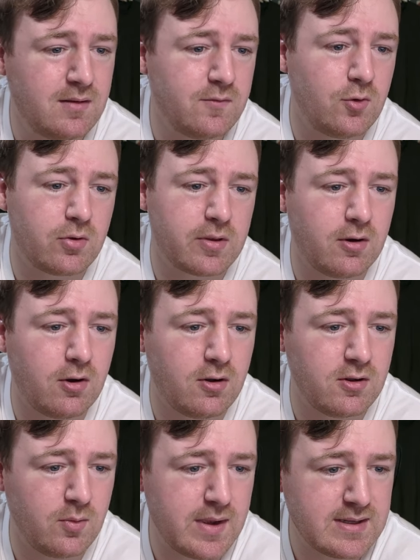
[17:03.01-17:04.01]
Volk and
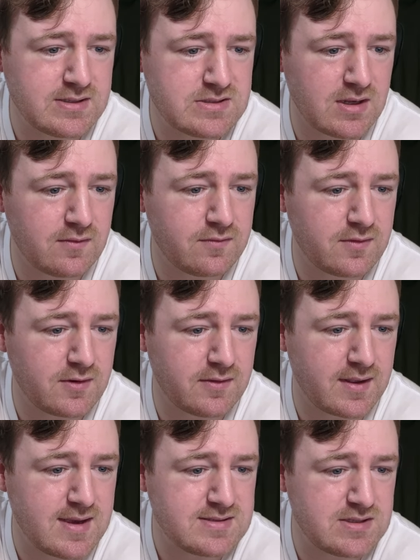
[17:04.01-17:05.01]
Holloway and stuff are
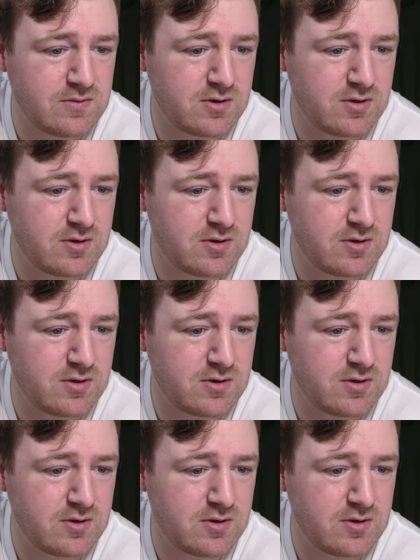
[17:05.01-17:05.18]
the guys he